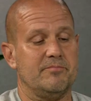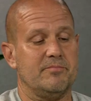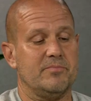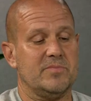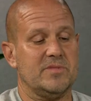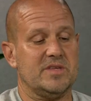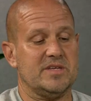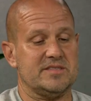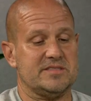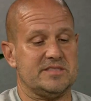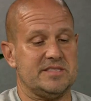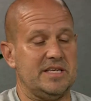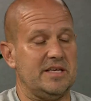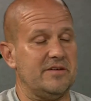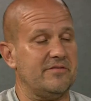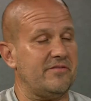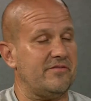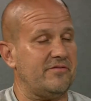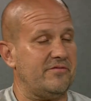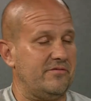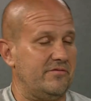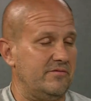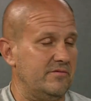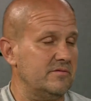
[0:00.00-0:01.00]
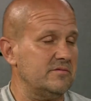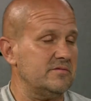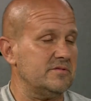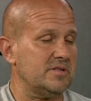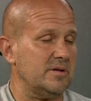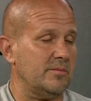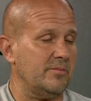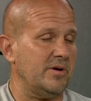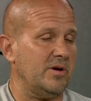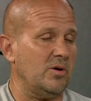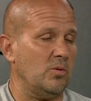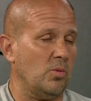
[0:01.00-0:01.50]
to see if
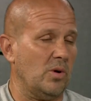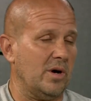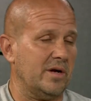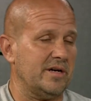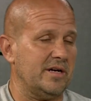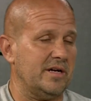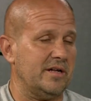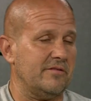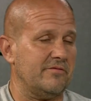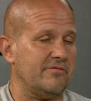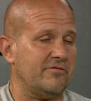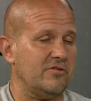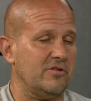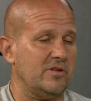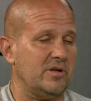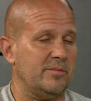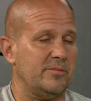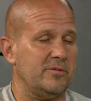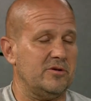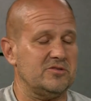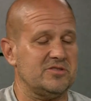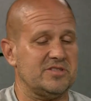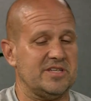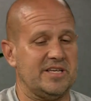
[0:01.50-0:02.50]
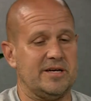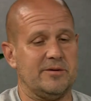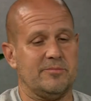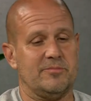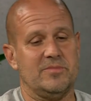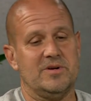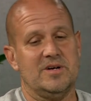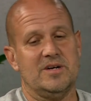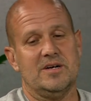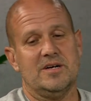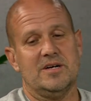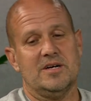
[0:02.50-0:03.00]
somebody wanted it for their museum,
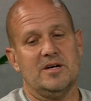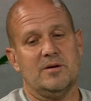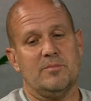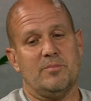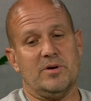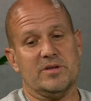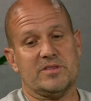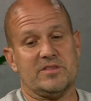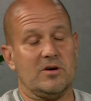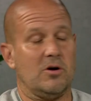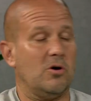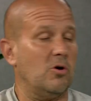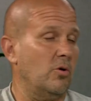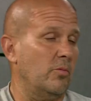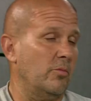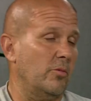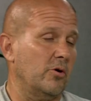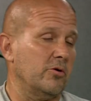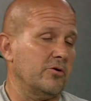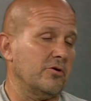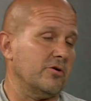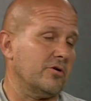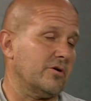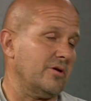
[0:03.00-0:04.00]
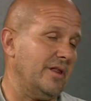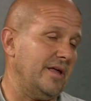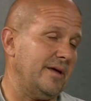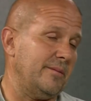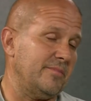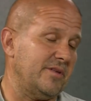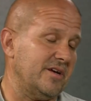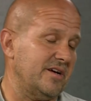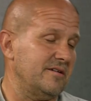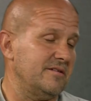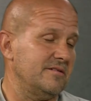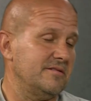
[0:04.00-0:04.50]
but the homeowner claimed
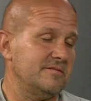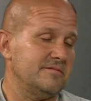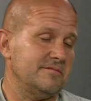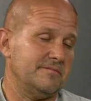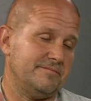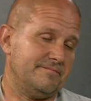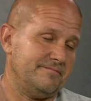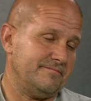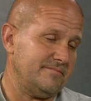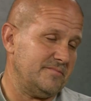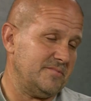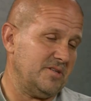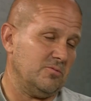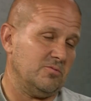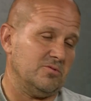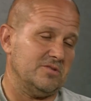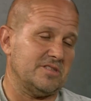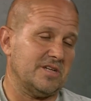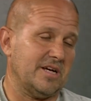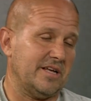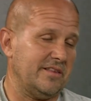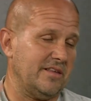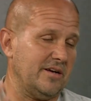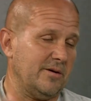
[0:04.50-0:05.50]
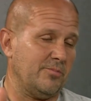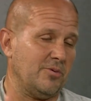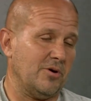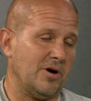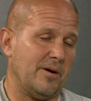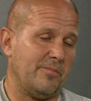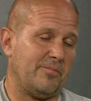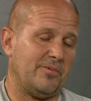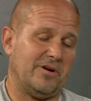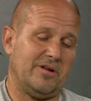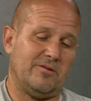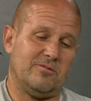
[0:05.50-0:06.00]
it. It was on their
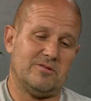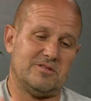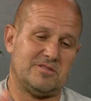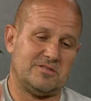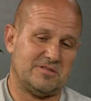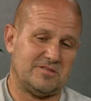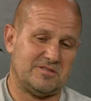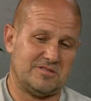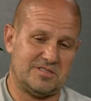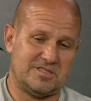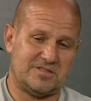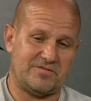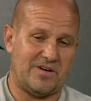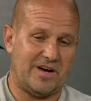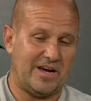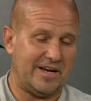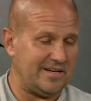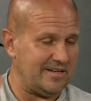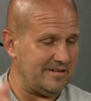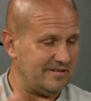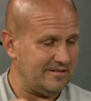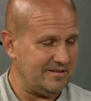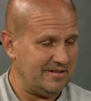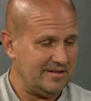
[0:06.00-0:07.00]
property, which is fine.